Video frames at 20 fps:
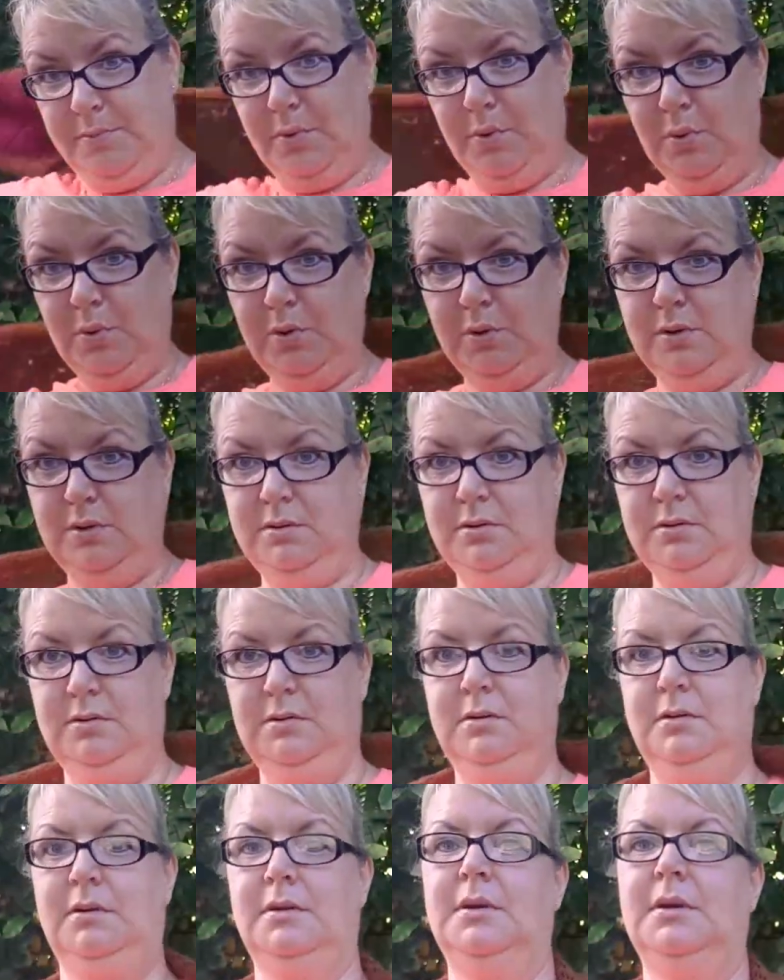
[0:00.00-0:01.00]
ball.
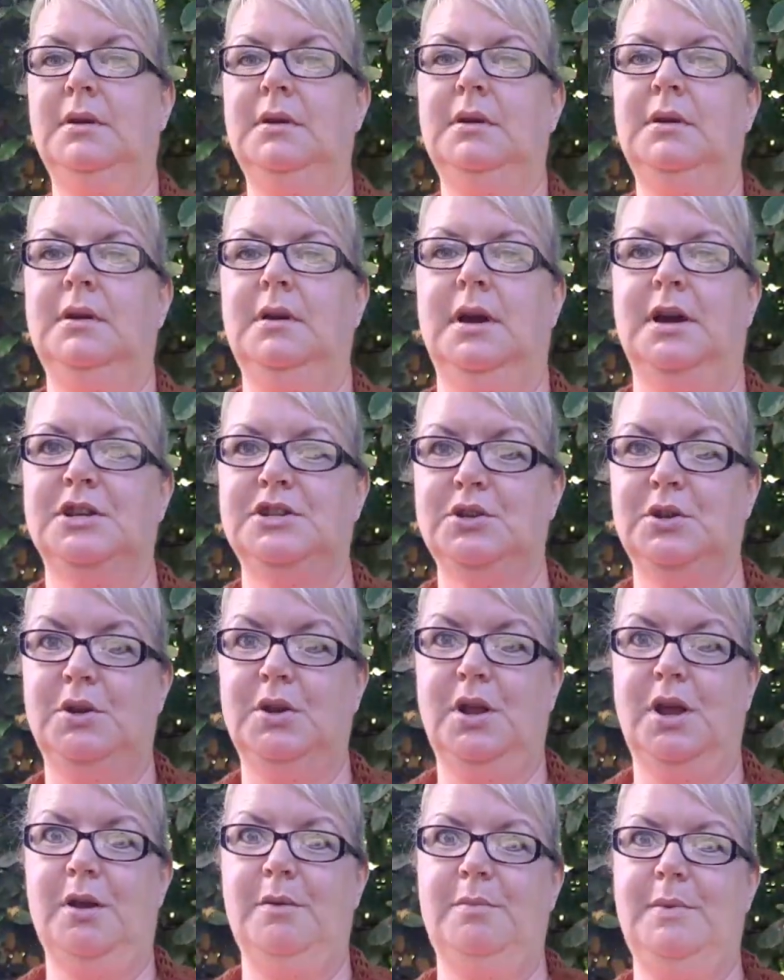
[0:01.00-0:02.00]
I should
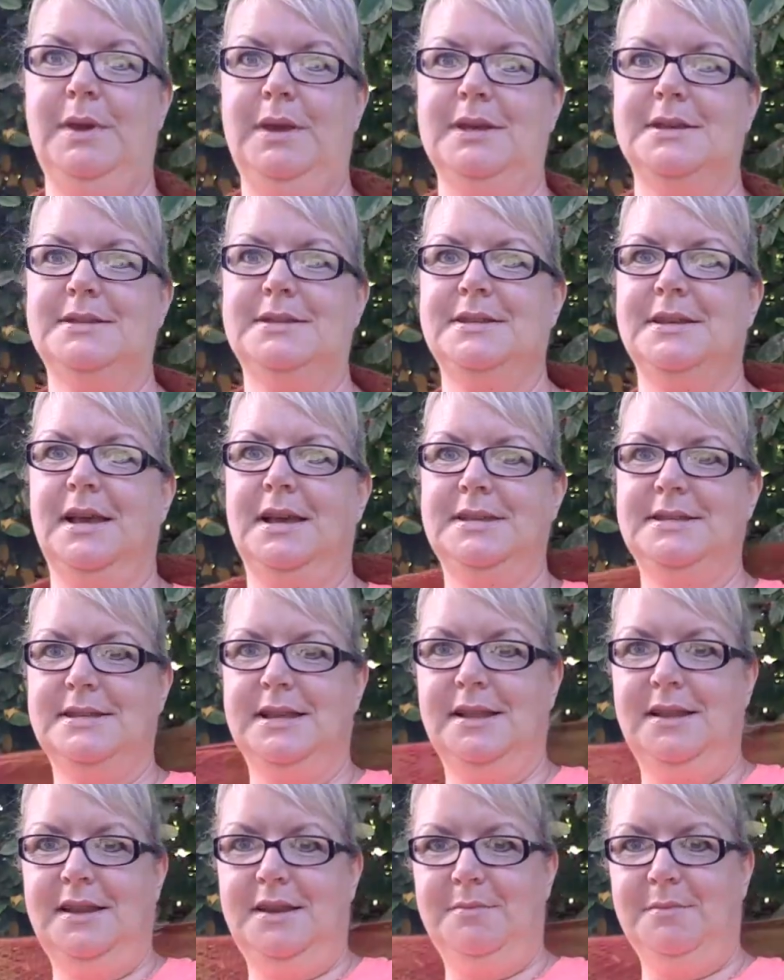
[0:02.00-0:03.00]
know because I
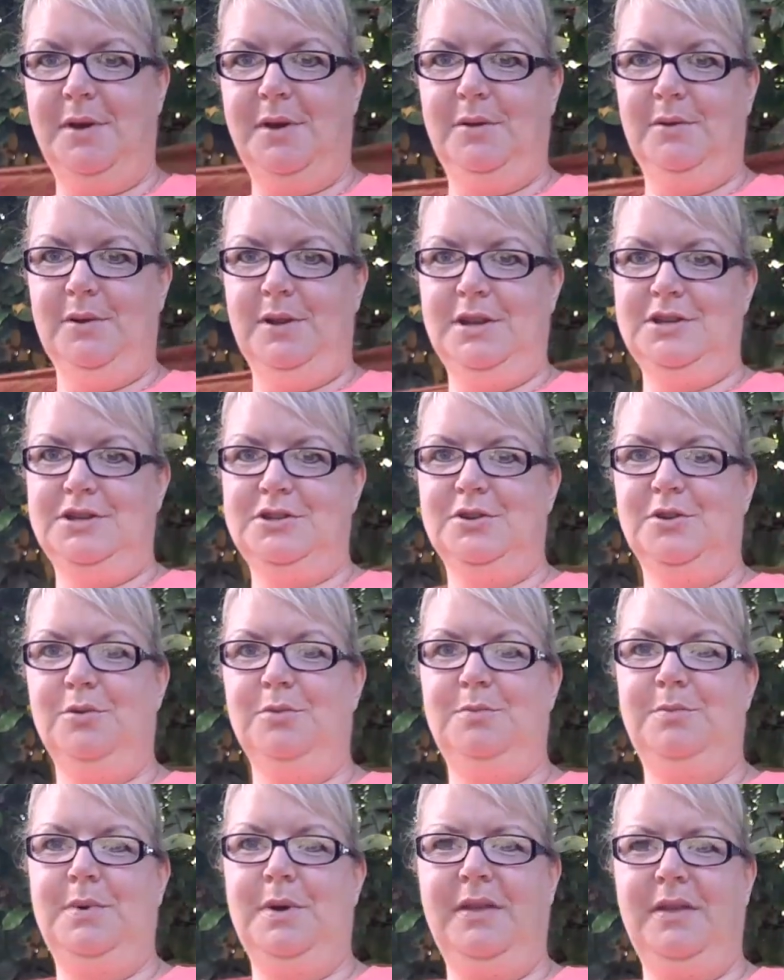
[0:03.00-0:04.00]
sell it in my online shop,
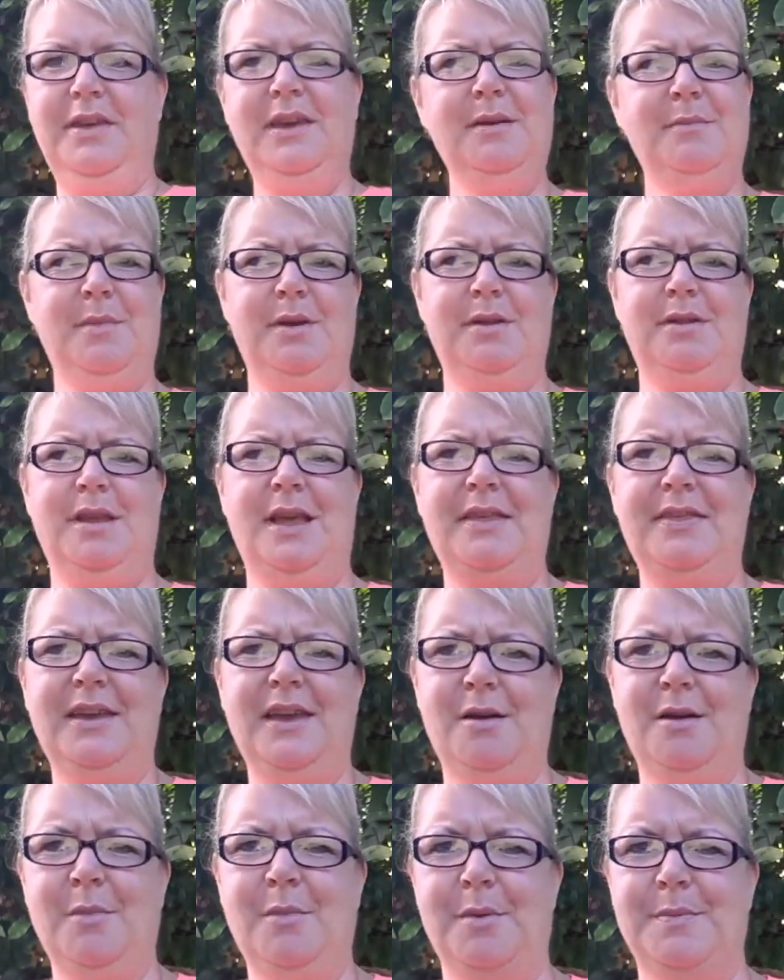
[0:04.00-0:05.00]
but I think
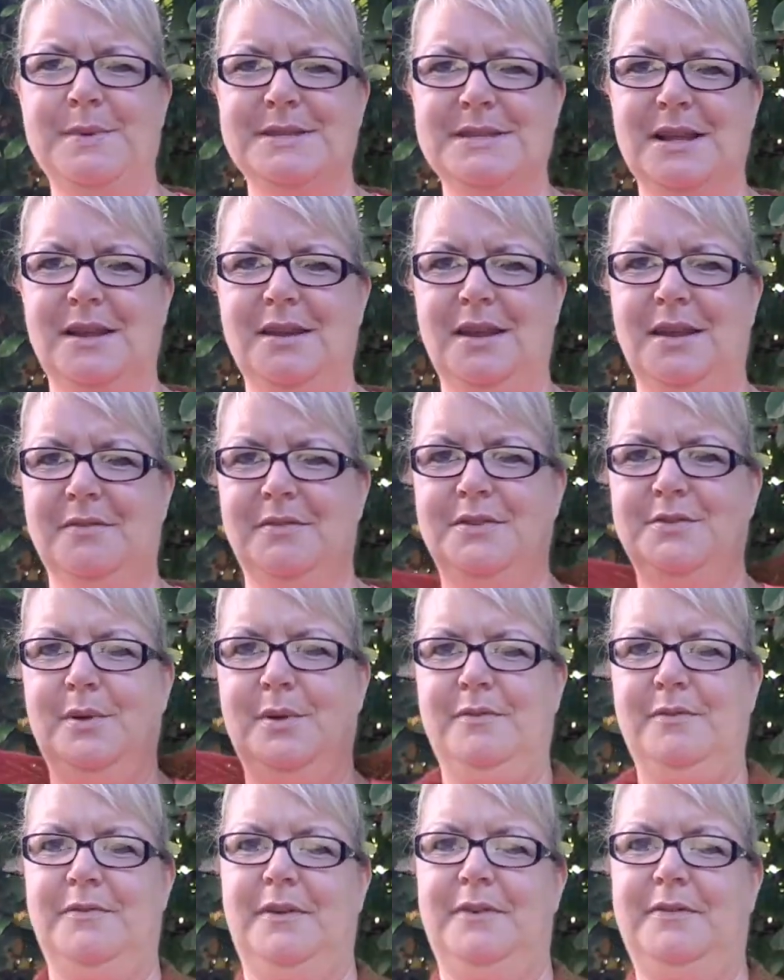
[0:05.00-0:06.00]
I might be selling it for
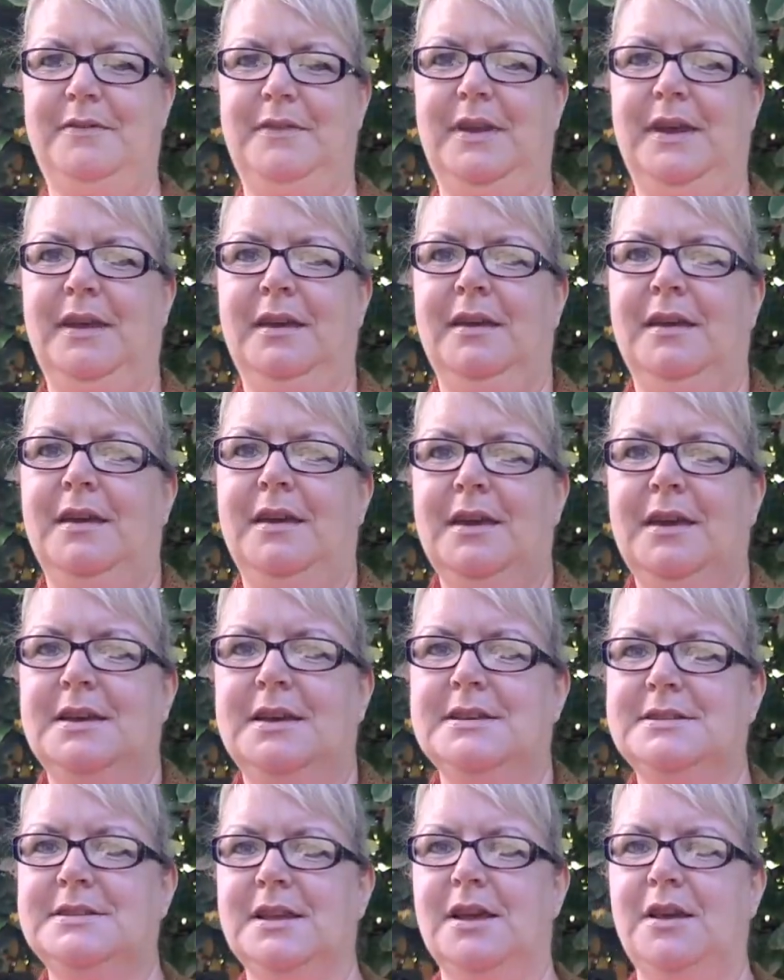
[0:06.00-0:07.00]
£12.50.
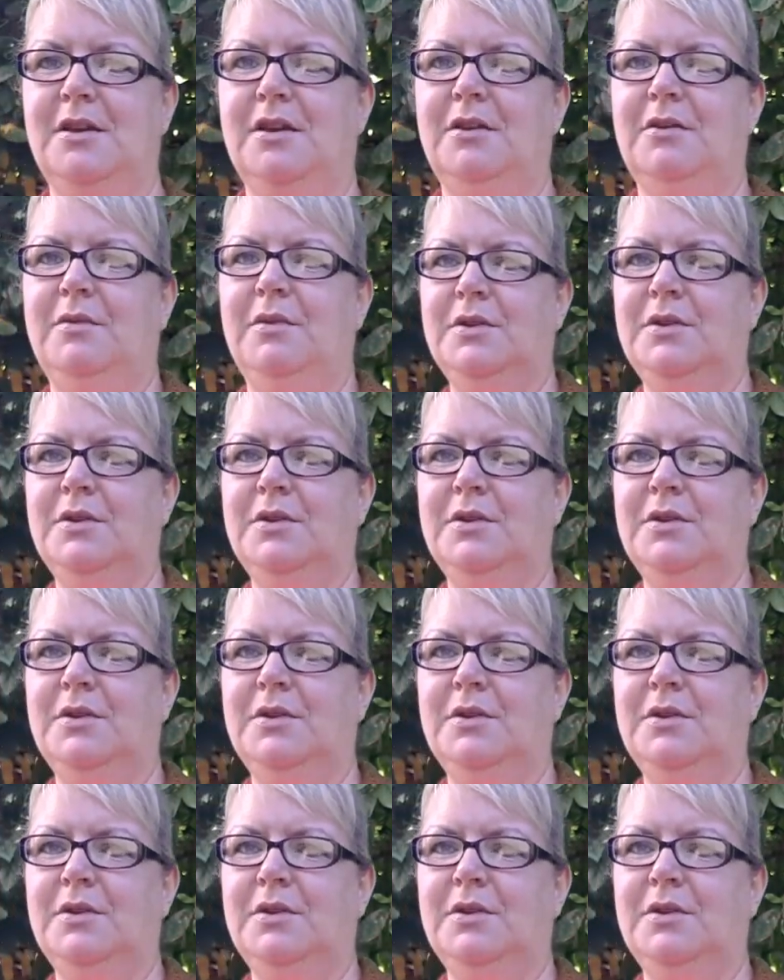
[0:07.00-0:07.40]
So